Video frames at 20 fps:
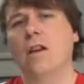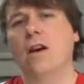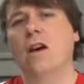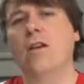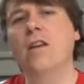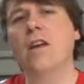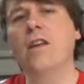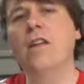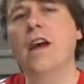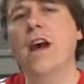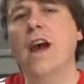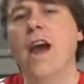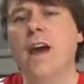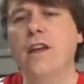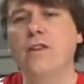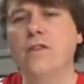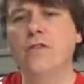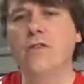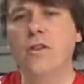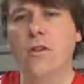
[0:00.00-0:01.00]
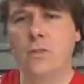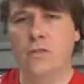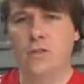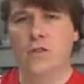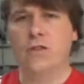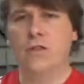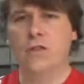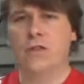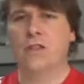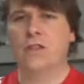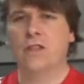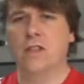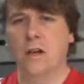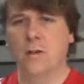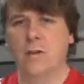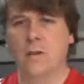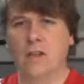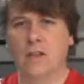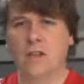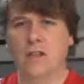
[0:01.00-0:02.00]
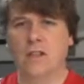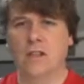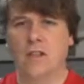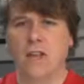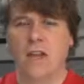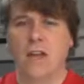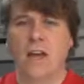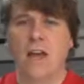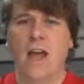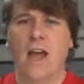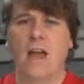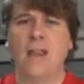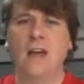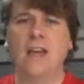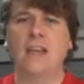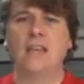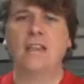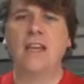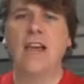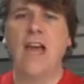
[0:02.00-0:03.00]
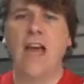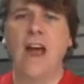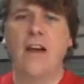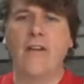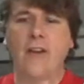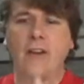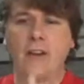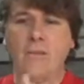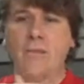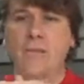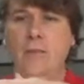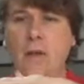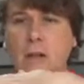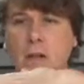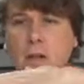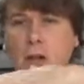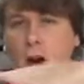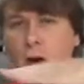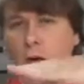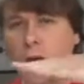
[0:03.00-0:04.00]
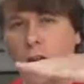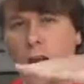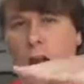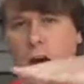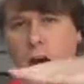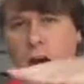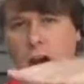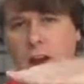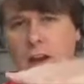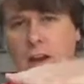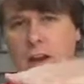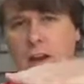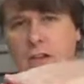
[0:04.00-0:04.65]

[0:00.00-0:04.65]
On the other hand, you've got producer surplus, and that is the area below the line.